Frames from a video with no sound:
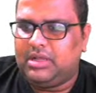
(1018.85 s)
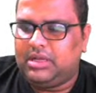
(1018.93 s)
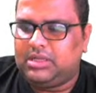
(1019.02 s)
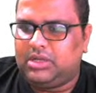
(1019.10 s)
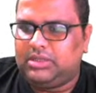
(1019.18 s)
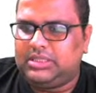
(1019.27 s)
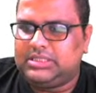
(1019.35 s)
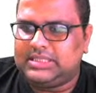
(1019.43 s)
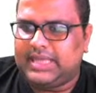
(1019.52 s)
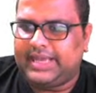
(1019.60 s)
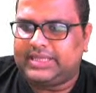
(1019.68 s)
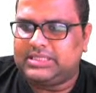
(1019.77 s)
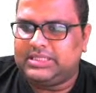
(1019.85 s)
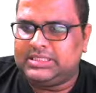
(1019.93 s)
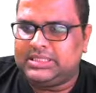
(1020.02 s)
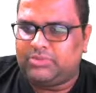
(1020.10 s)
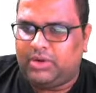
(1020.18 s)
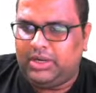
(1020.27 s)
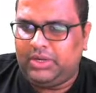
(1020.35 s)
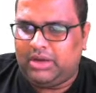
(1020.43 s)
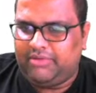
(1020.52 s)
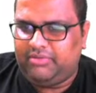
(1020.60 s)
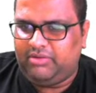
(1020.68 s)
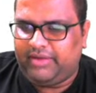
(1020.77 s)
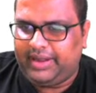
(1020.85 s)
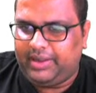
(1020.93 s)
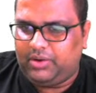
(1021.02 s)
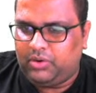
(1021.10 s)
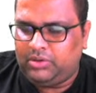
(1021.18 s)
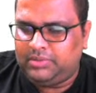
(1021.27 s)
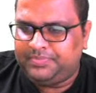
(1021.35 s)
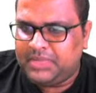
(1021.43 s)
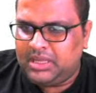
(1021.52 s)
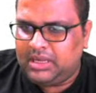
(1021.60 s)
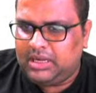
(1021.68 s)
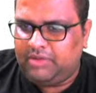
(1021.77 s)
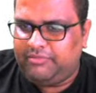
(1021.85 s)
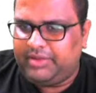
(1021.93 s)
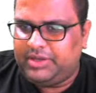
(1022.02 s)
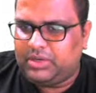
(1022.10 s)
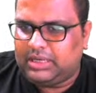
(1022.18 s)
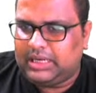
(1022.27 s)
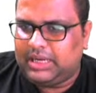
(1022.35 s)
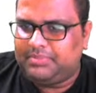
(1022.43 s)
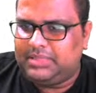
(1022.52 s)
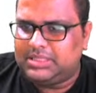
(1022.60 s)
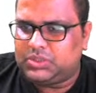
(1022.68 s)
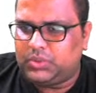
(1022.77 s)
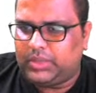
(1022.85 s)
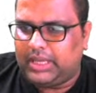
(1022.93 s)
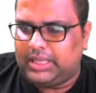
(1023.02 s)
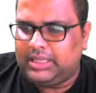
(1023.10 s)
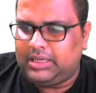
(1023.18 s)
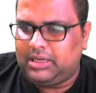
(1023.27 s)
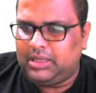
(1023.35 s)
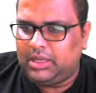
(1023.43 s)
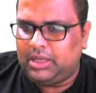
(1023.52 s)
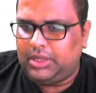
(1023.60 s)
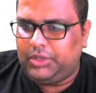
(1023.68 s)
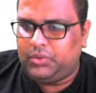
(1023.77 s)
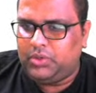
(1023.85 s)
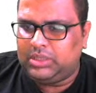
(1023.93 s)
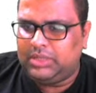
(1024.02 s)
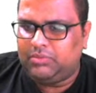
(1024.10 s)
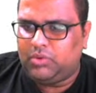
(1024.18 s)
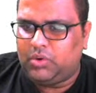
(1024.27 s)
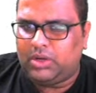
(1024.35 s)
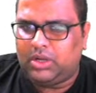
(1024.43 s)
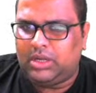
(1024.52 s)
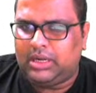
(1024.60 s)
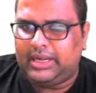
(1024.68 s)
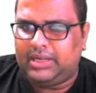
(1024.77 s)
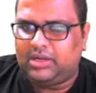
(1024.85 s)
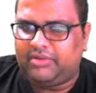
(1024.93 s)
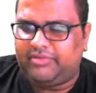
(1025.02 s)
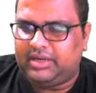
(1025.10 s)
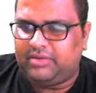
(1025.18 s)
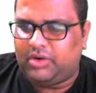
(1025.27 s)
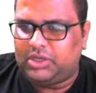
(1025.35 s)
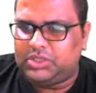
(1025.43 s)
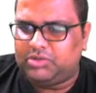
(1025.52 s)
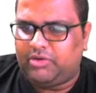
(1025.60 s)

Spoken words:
Now this is X, this is what you have to find out. Now when you club this together, you know the overall rate of return what you have